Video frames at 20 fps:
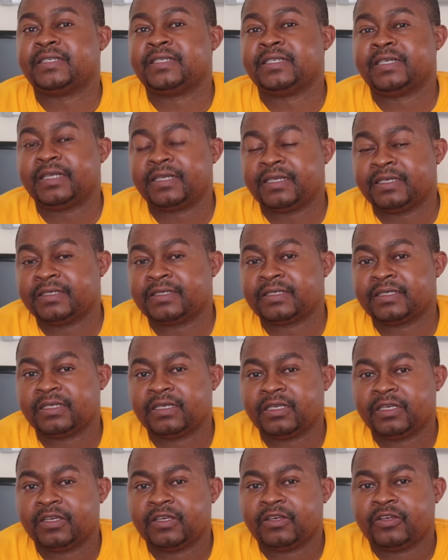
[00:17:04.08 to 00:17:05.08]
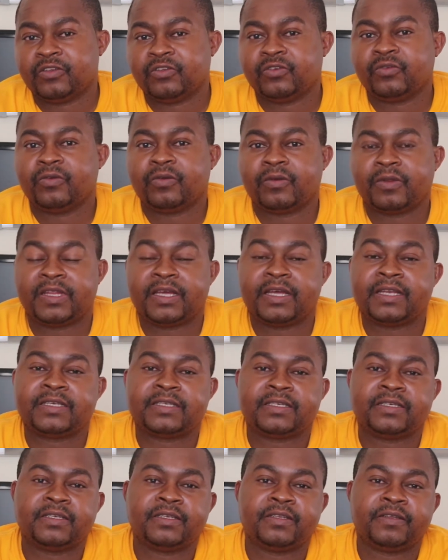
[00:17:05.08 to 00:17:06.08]
degrees, you know
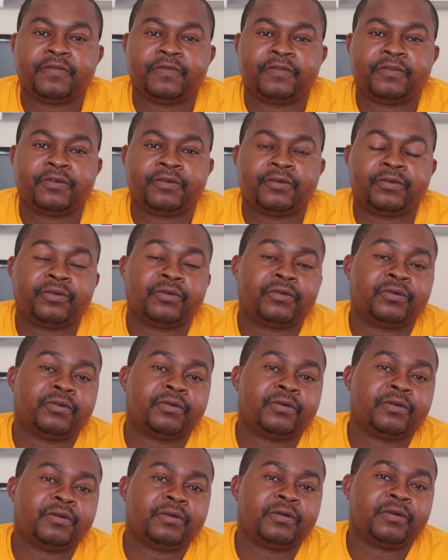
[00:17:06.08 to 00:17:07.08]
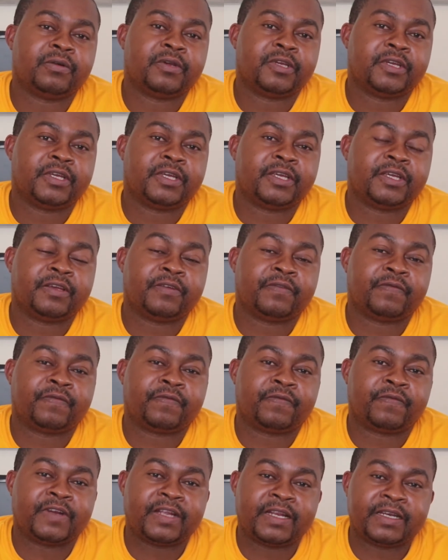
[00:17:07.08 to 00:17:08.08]
that for
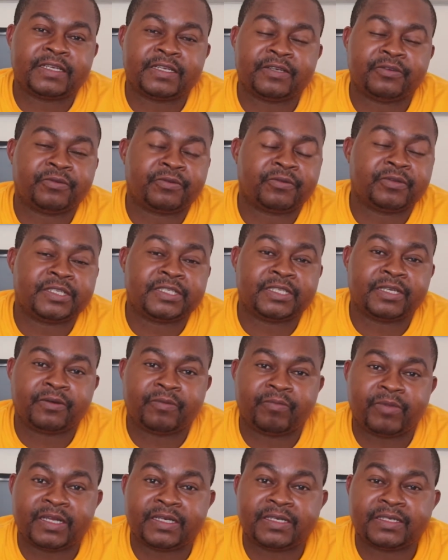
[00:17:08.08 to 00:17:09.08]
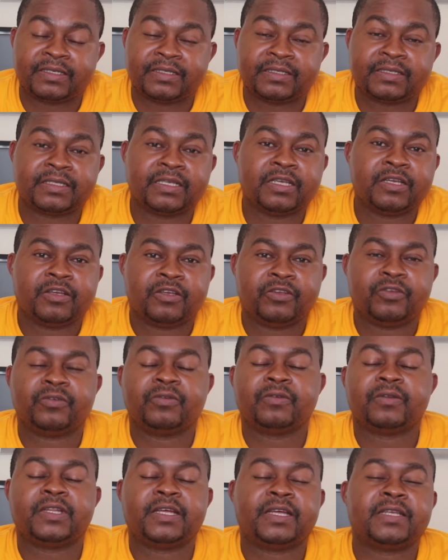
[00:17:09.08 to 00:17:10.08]
flooded or gel batteries, you
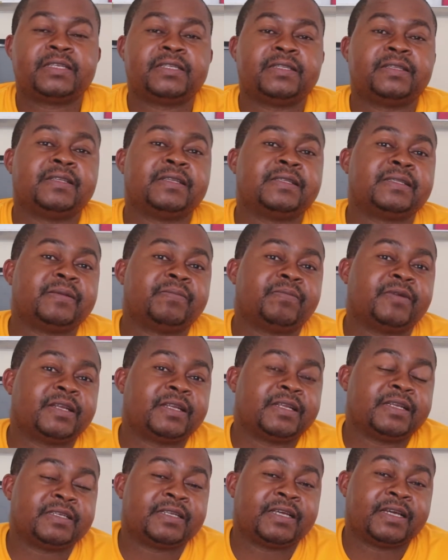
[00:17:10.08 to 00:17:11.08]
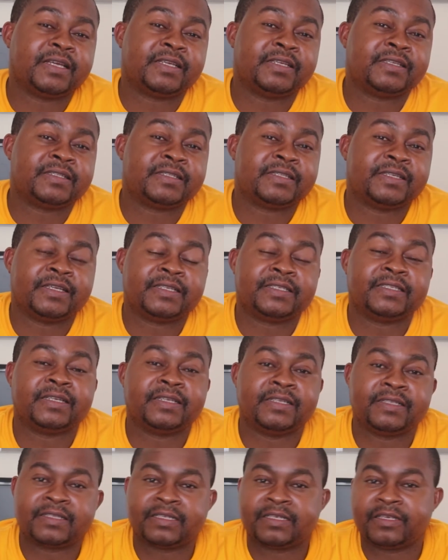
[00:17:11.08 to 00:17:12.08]
know that the separator is at
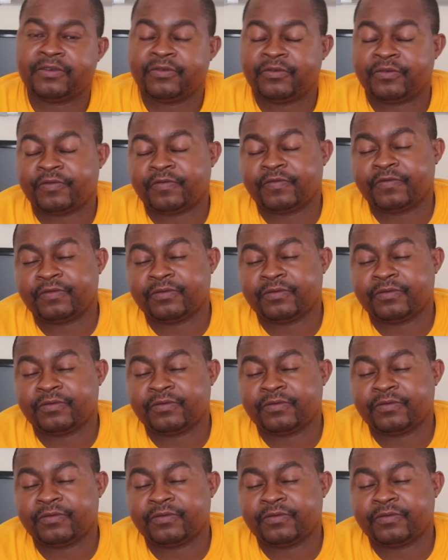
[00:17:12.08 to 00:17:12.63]
risk of